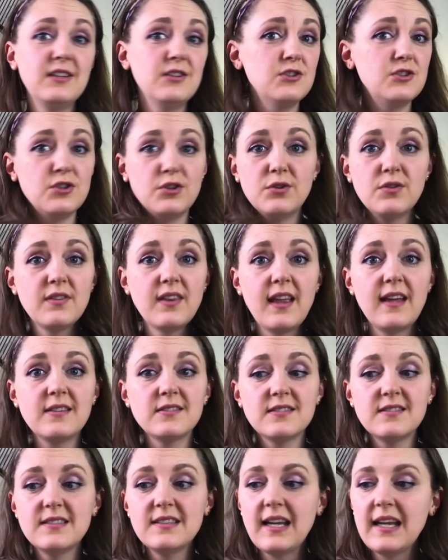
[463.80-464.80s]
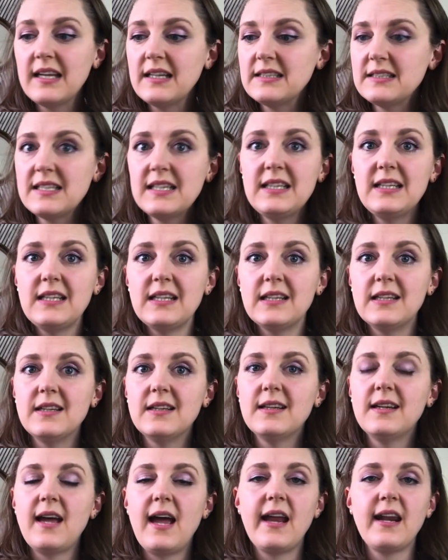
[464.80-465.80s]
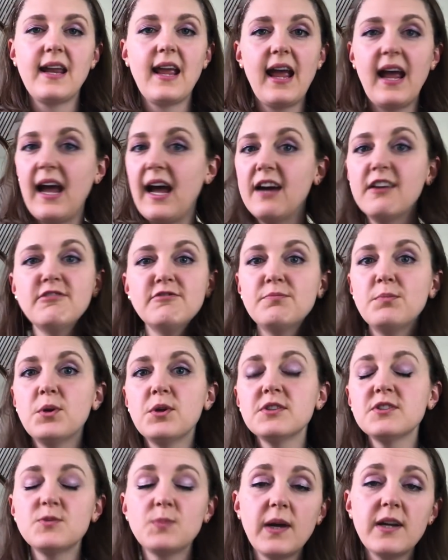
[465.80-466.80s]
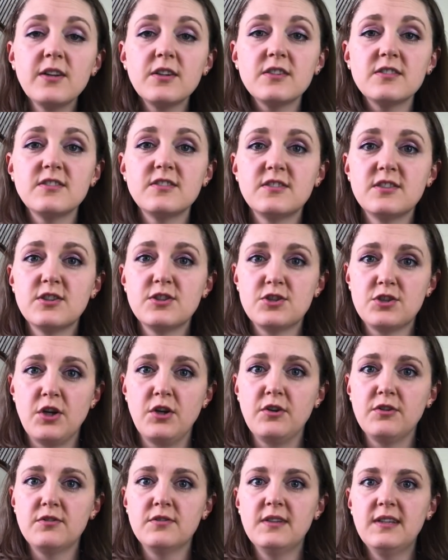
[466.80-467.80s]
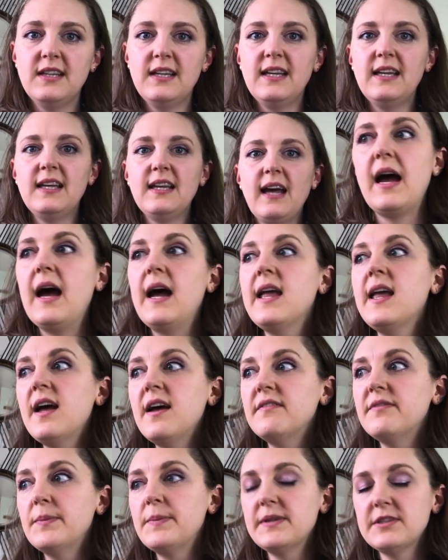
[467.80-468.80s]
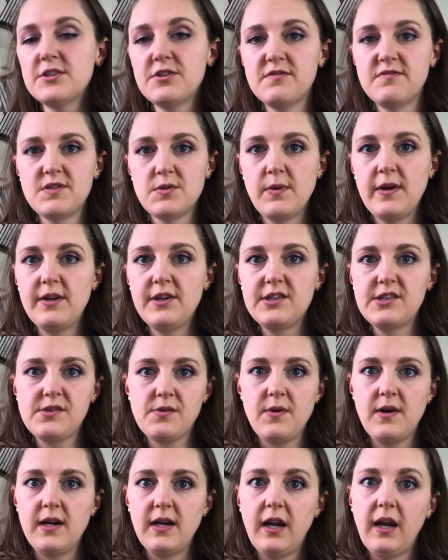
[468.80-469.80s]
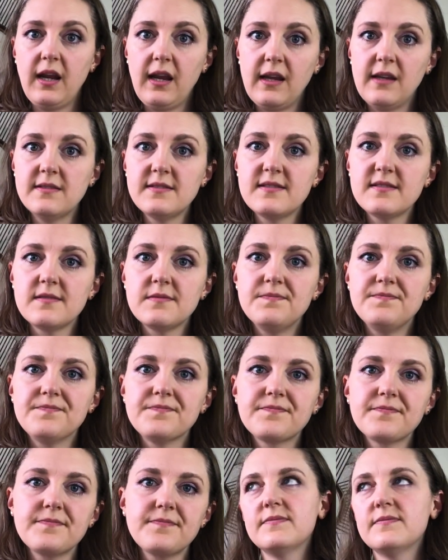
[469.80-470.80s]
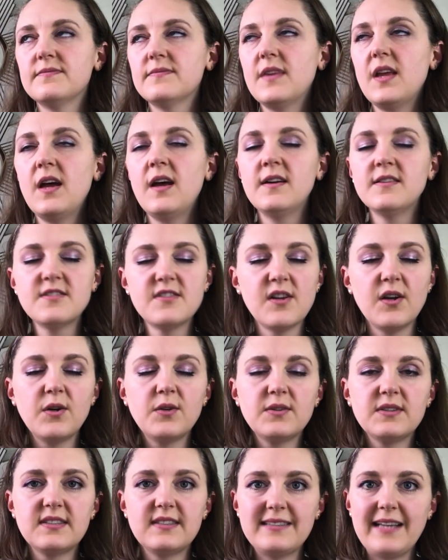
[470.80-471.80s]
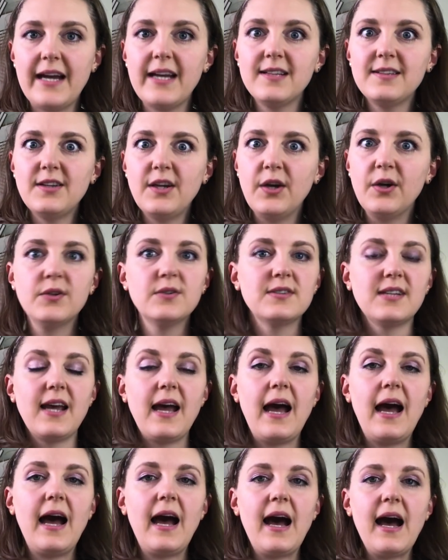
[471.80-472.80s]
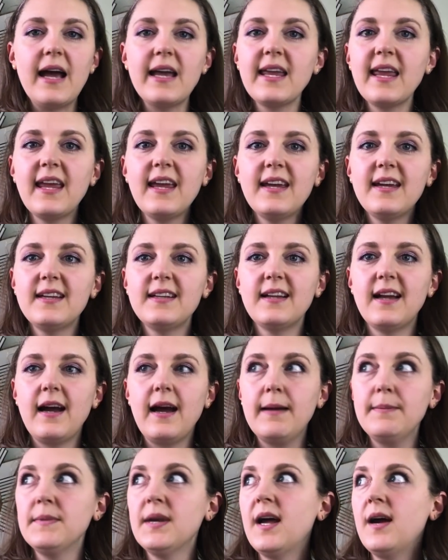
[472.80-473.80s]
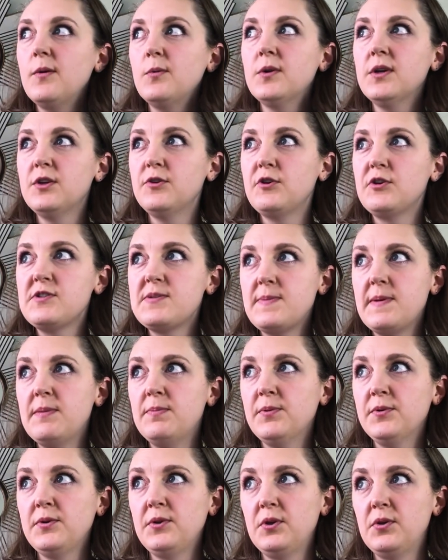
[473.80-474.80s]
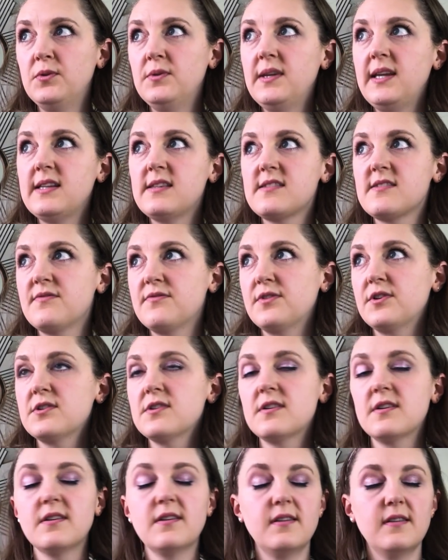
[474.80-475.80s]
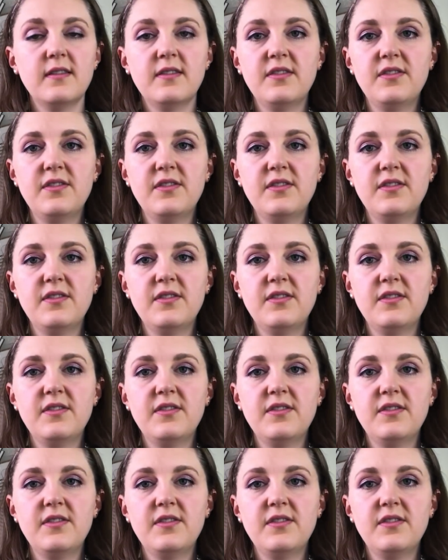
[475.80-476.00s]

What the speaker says: in 2019 and have more sweaters to show. I have a bunch of sweaters quantities. Also, side note, I'm not one of those people who knits for